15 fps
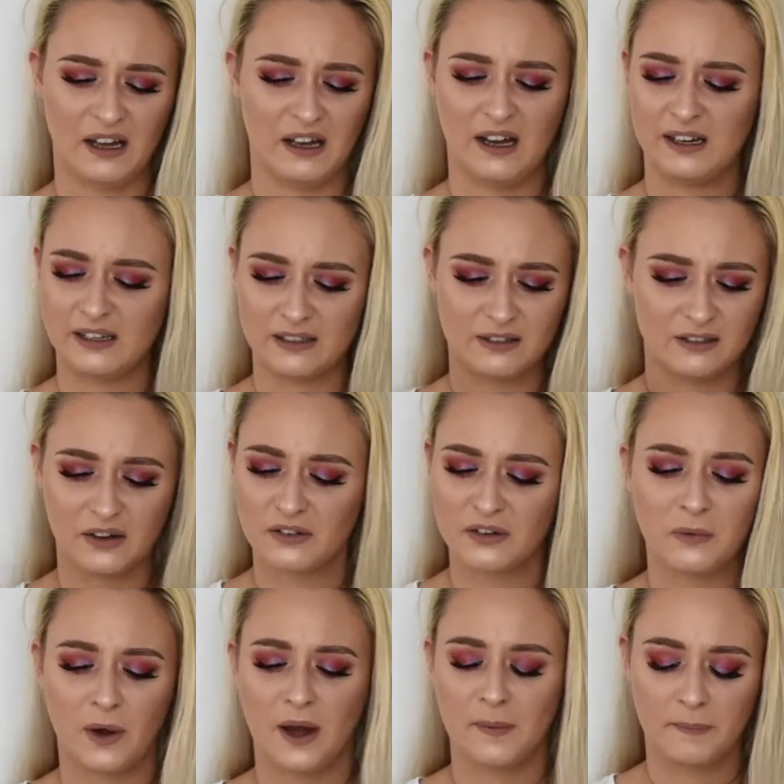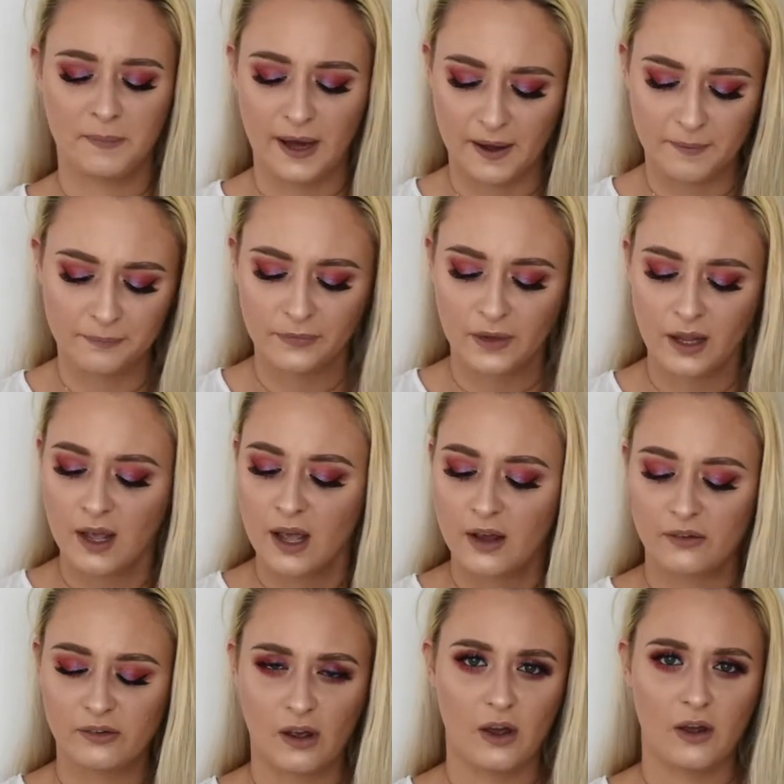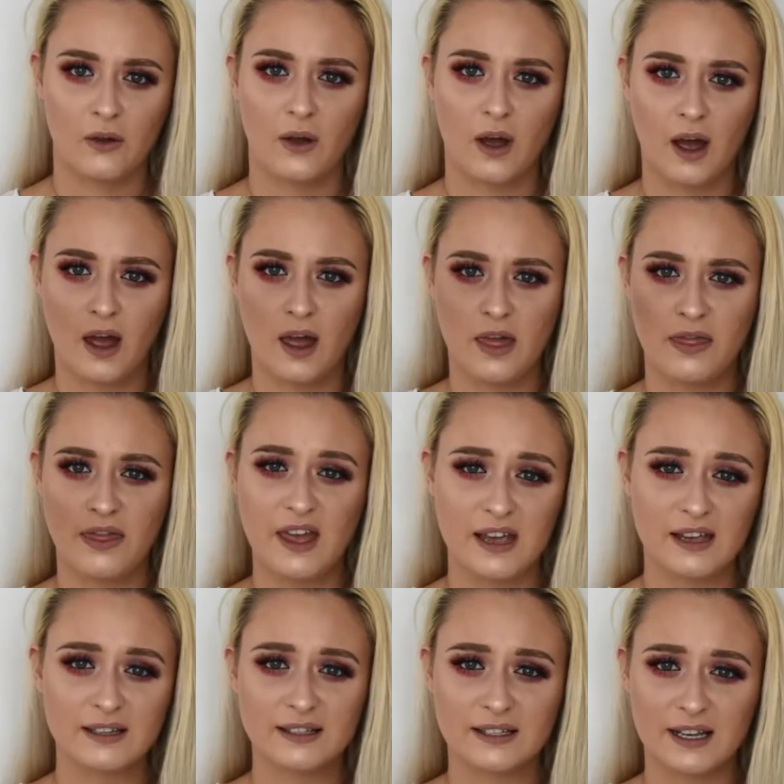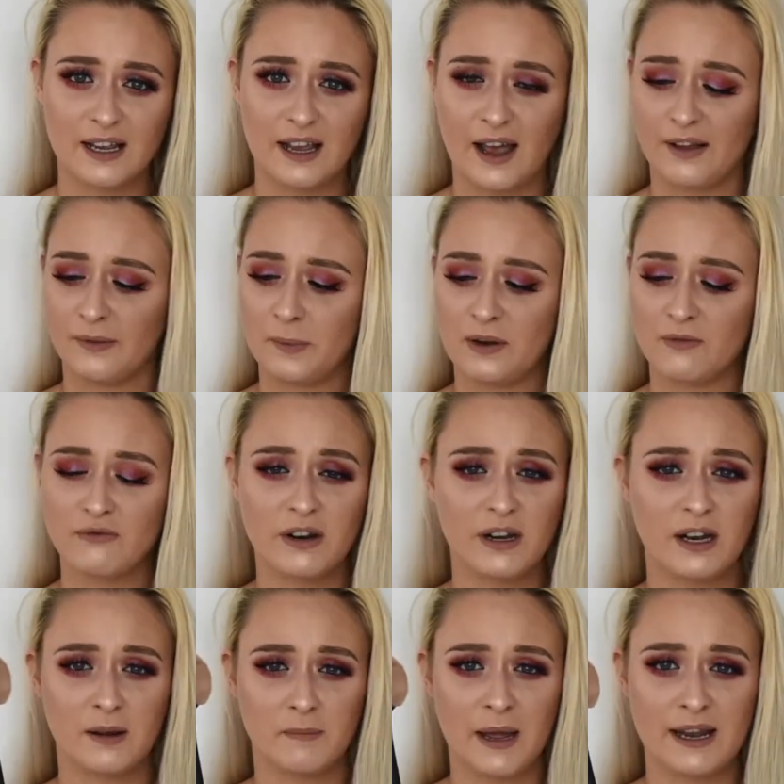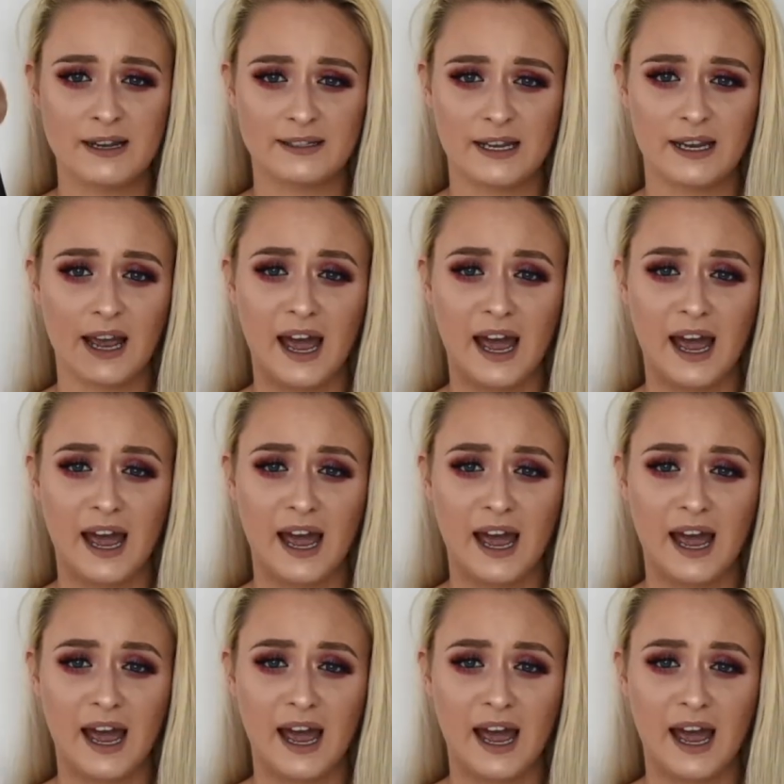I don't know why, but so this has been really amazing.